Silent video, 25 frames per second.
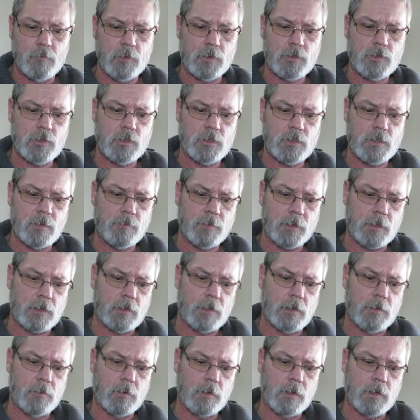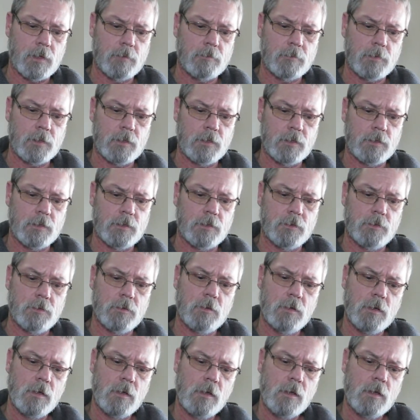which is typically what I'm going to
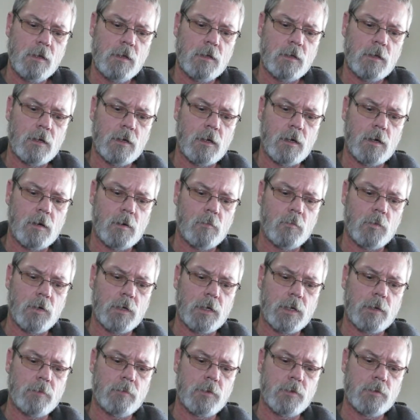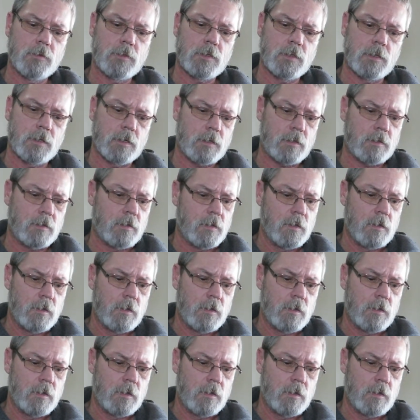do when I'm using it.